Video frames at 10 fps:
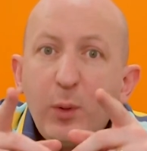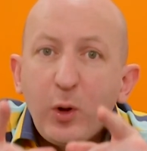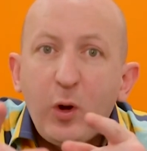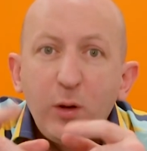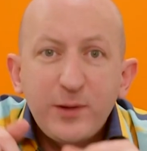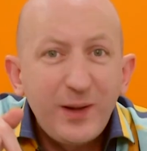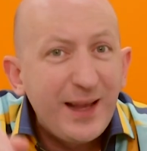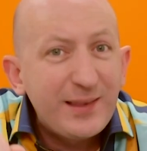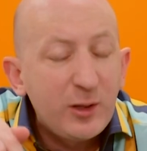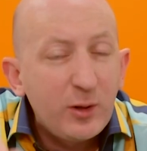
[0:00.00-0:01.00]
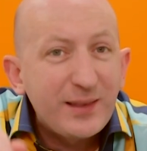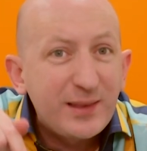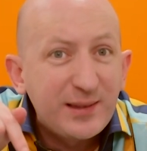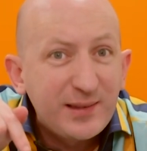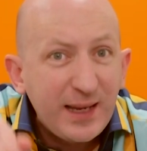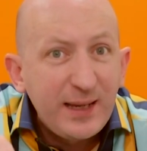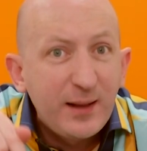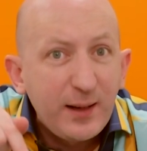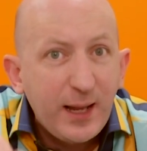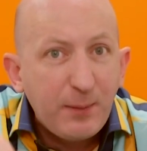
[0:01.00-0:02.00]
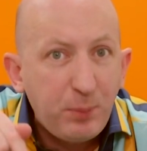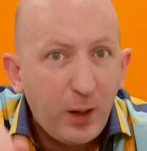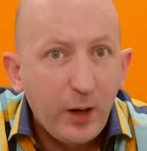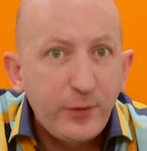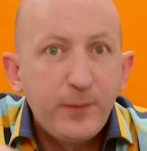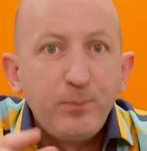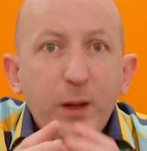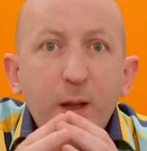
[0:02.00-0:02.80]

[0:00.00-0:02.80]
but also let's look at the single let part.